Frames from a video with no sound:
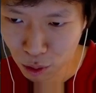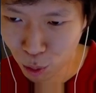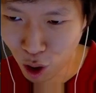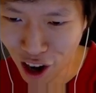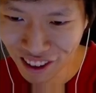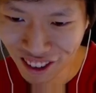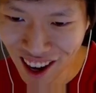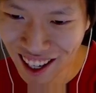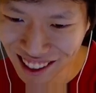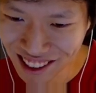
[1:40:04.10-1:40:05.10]
One
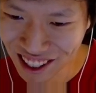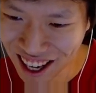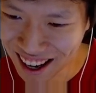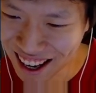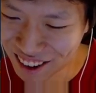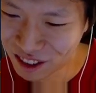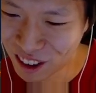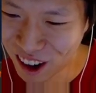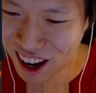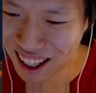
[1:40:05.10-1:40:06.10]
range, yeah.
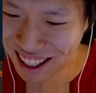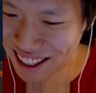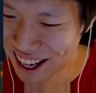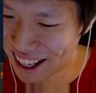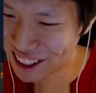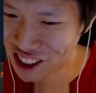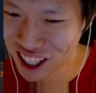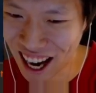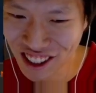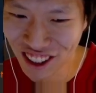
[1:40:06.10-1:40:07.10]
Is she
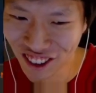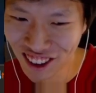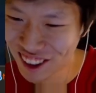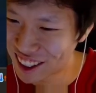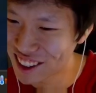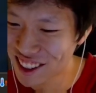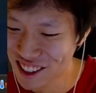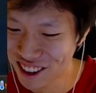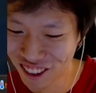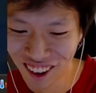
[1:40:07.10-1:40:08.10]
actually one range? There's
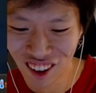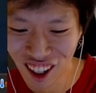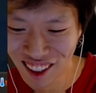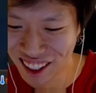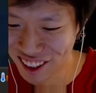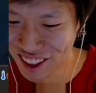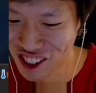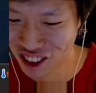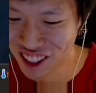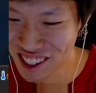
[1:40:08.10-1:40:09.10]
no way, right? Like
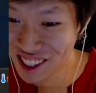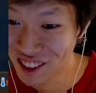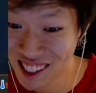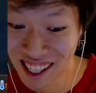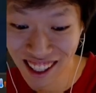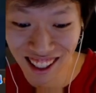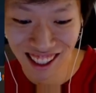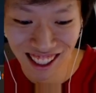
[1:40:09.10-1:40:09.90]
surely this is a mistake.